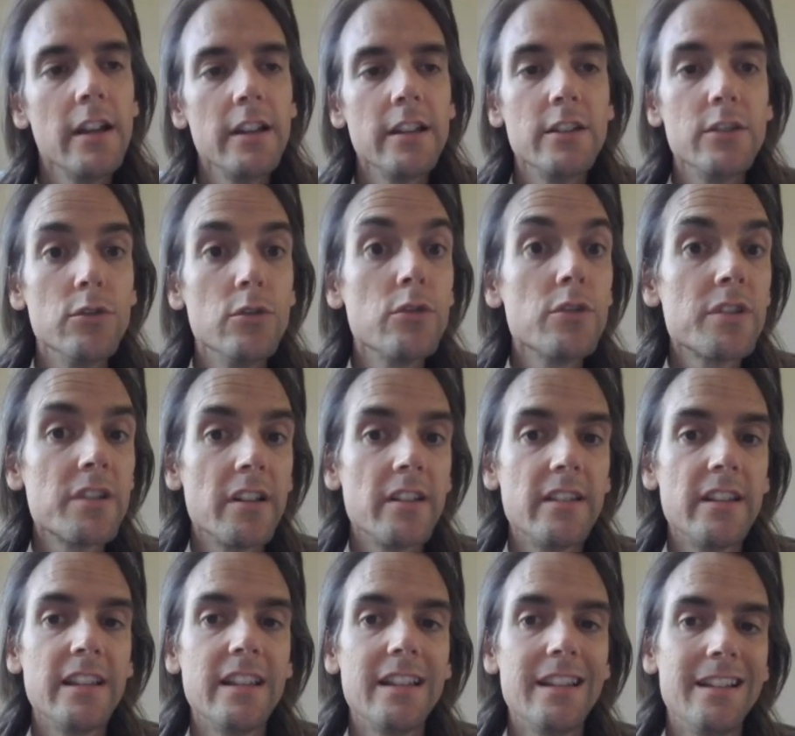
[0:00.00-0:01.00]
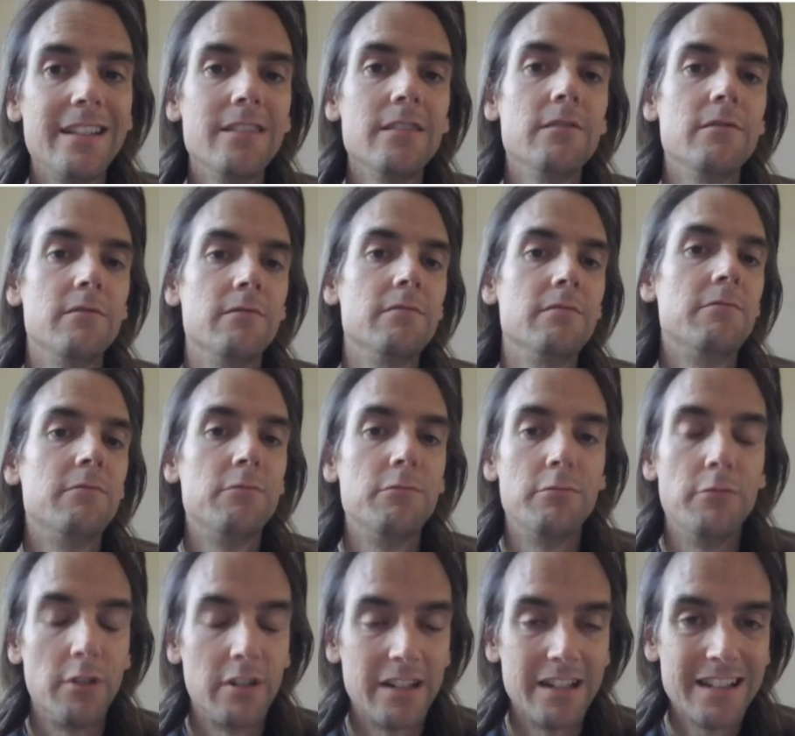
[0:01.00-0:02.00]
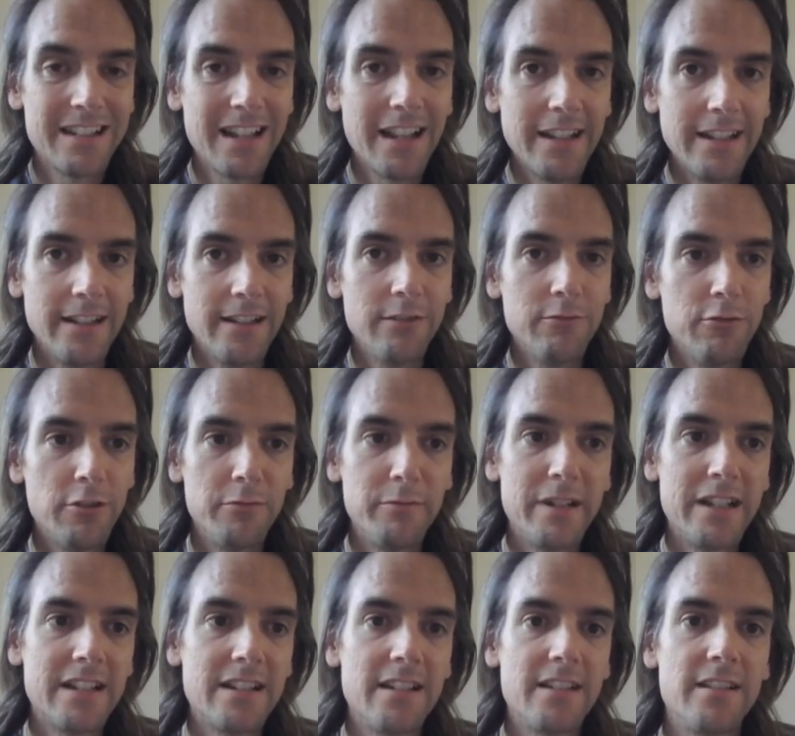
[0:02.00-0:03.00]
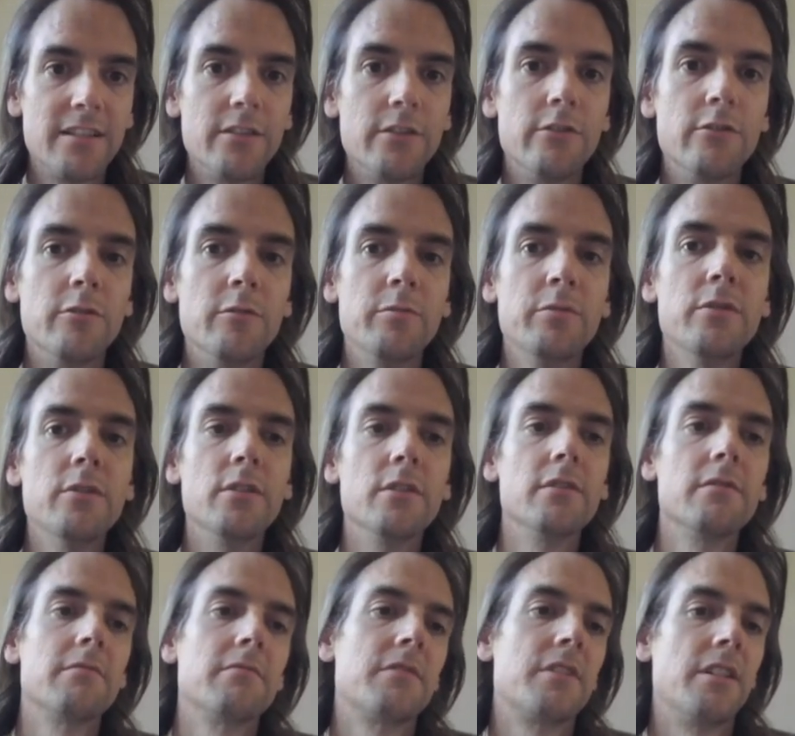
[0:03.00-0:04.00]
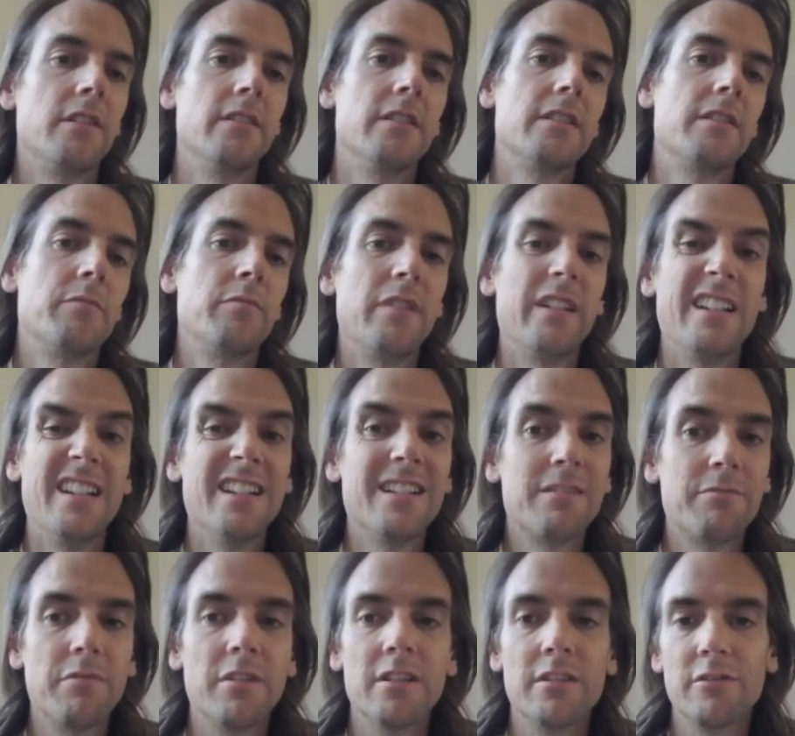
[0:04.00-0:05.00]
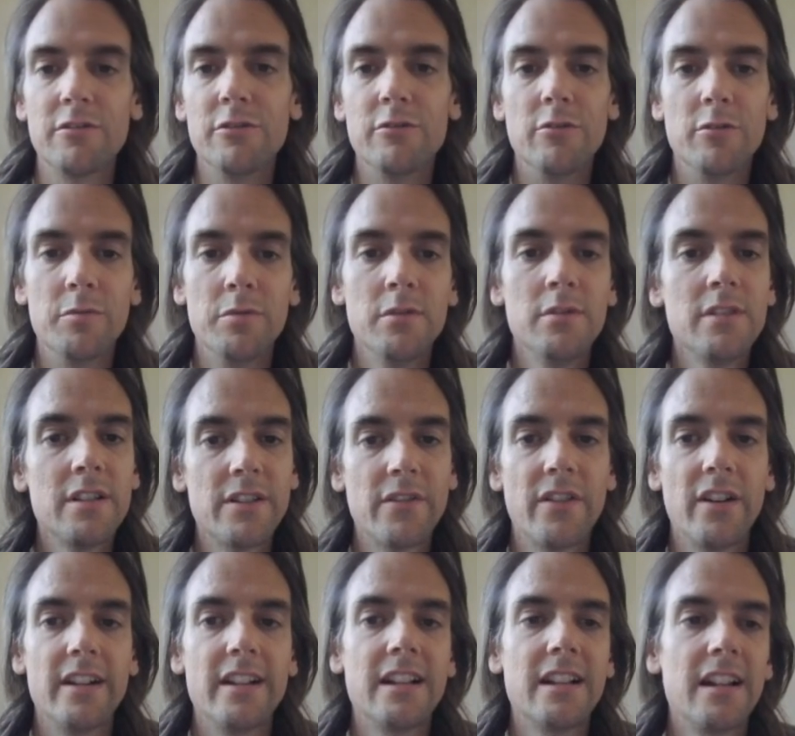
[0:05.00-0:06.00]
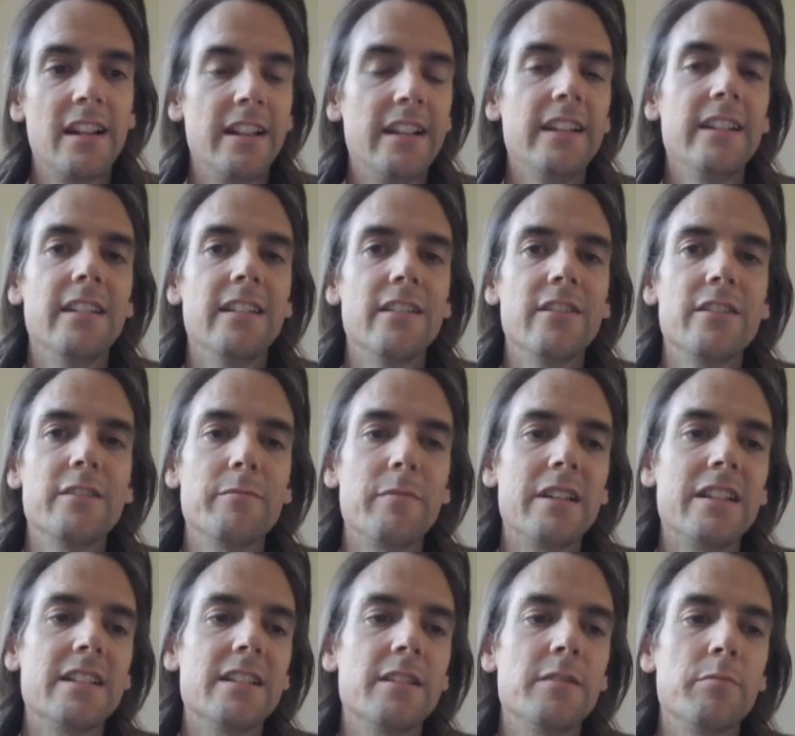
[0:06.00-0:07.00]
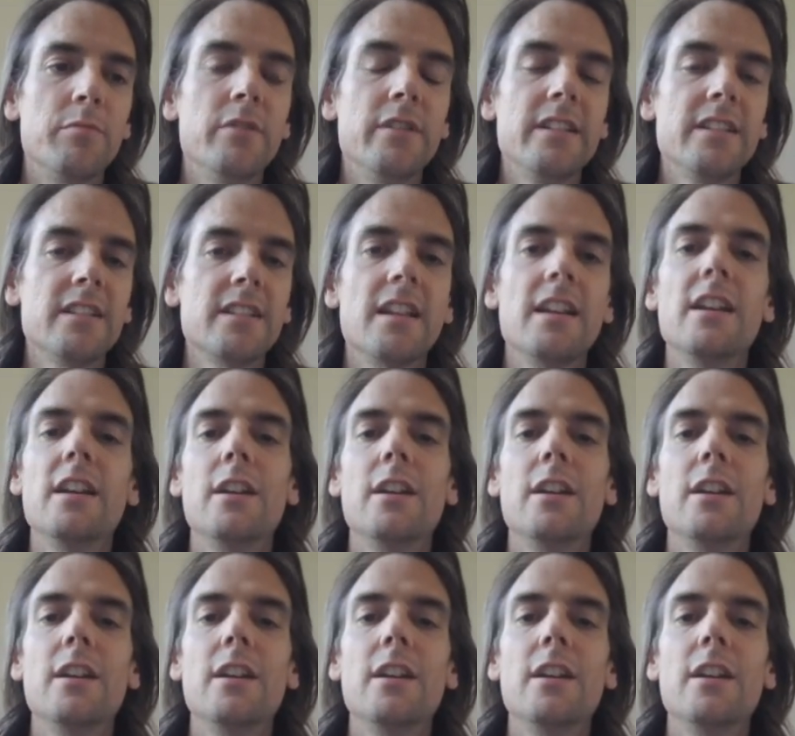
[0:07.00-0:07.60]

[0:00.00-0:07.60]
You're also thinking what it's saying, what makes this a good report. So it is a good report. It's very clear, it makes its points.